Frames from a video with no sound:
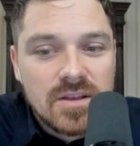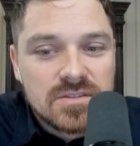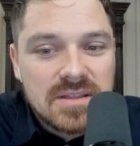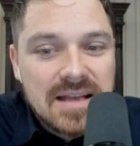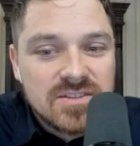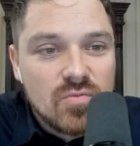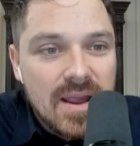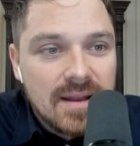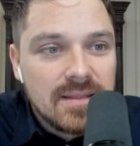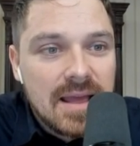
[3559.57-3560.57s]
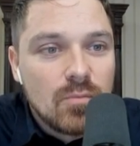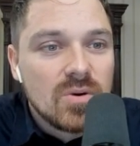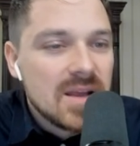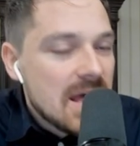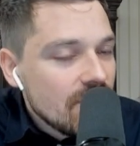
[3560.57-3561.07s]
So that's great. Like
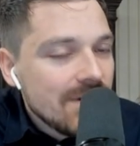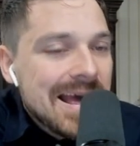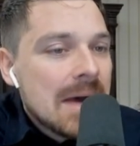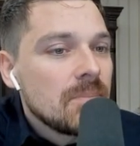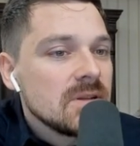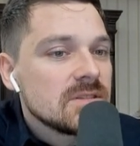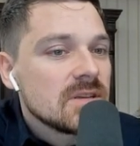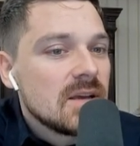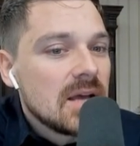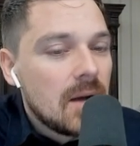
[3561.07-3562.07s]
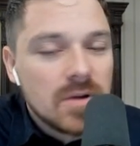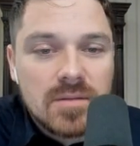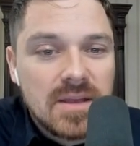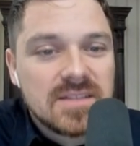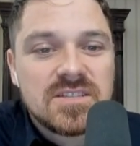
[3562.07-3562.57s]
whatever happens, I'm going
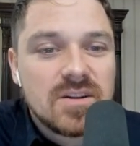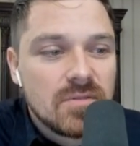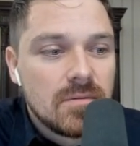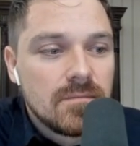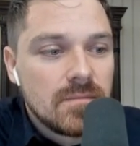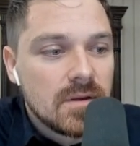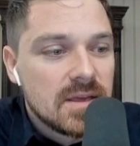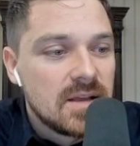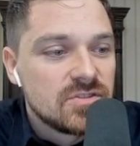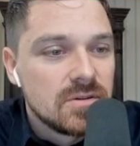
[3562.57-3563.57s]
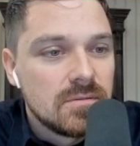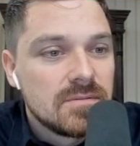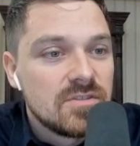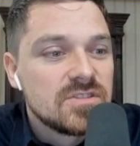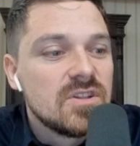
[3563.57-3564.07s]
to be at zero, okay? So
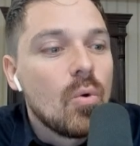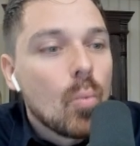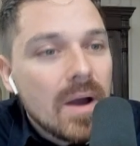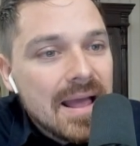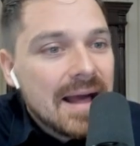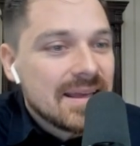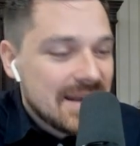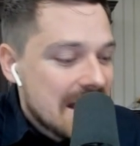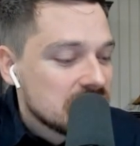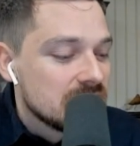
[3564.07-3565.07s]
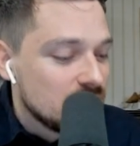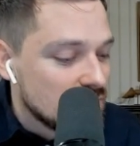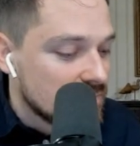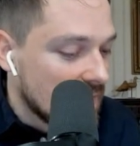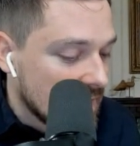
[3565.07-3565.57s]
there's no way I can actually
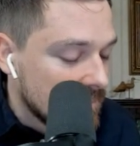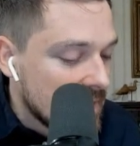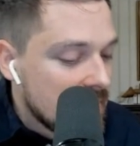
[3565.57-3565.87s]
lose money.